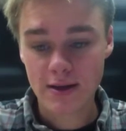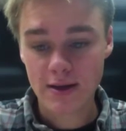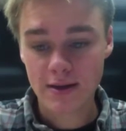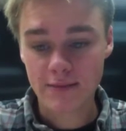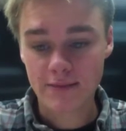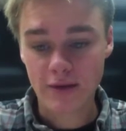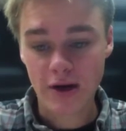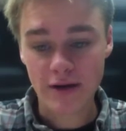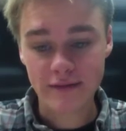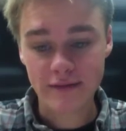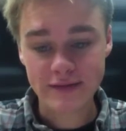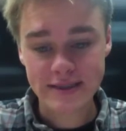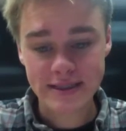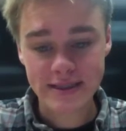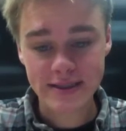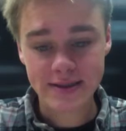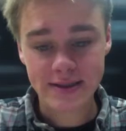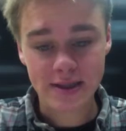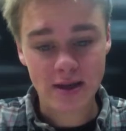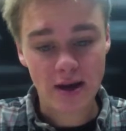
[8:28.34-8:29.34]
Privacy
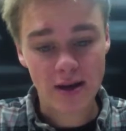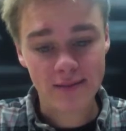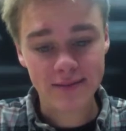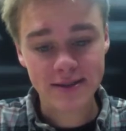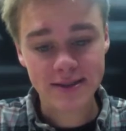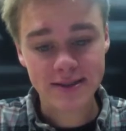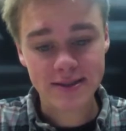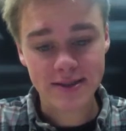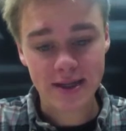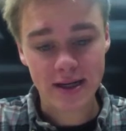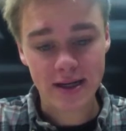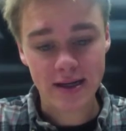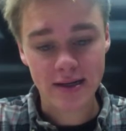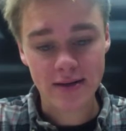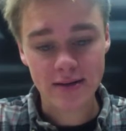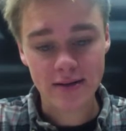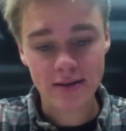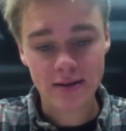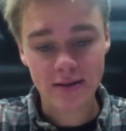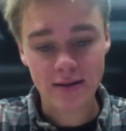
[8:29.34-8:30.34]
is a common
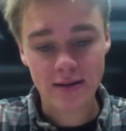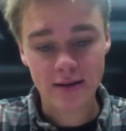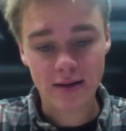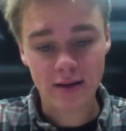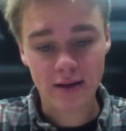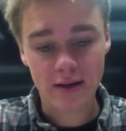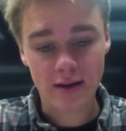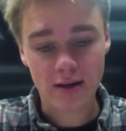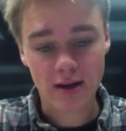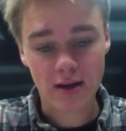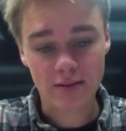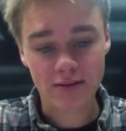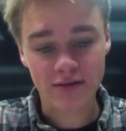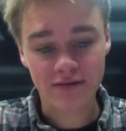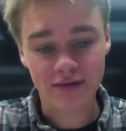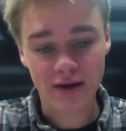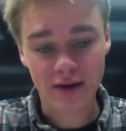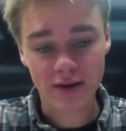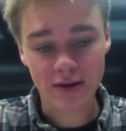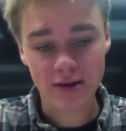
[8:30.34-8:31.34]
desire, a common
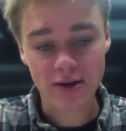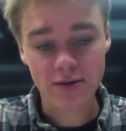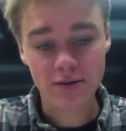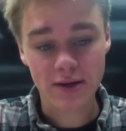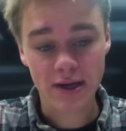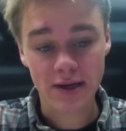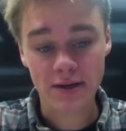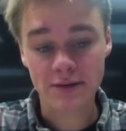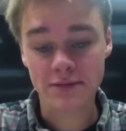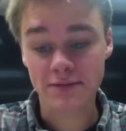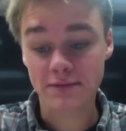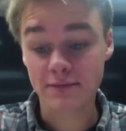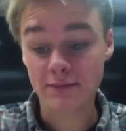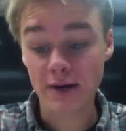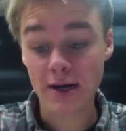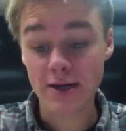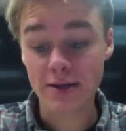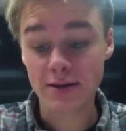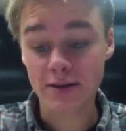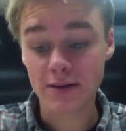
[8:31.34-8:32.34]
value, and
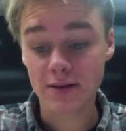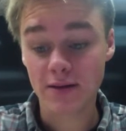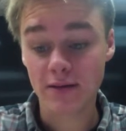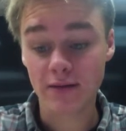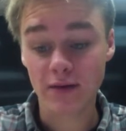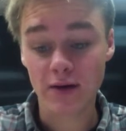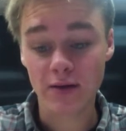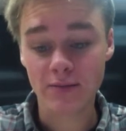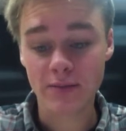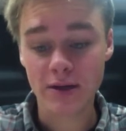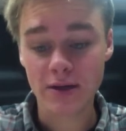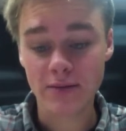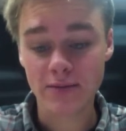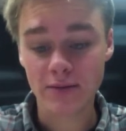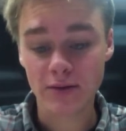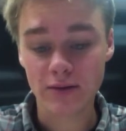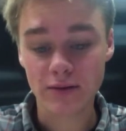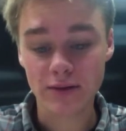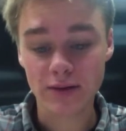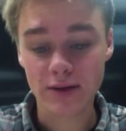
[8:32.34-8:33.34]
right of all
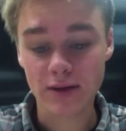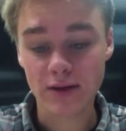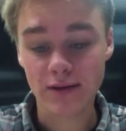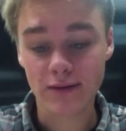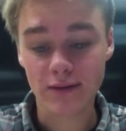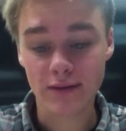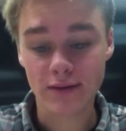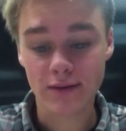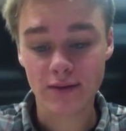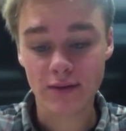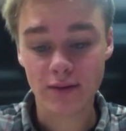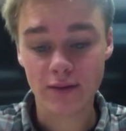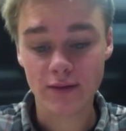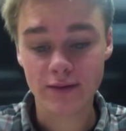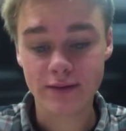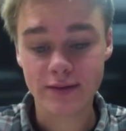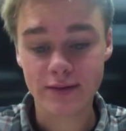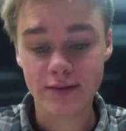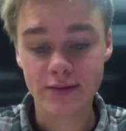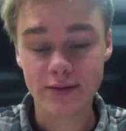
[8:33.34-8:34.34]
people, even
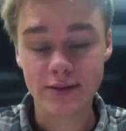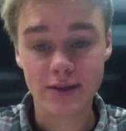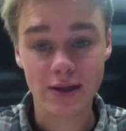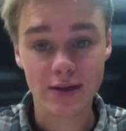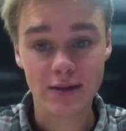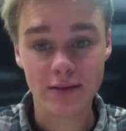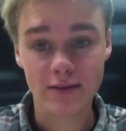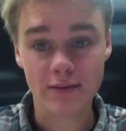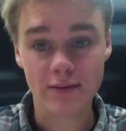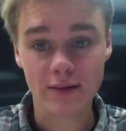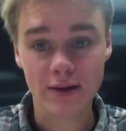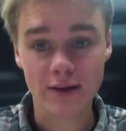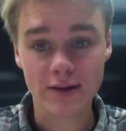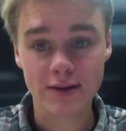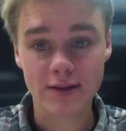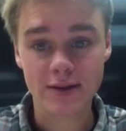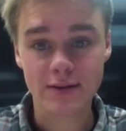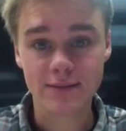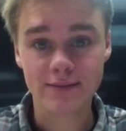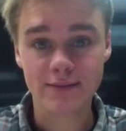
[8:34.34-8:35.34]
those who say
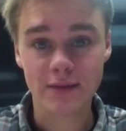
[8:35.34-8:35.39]
otherwise.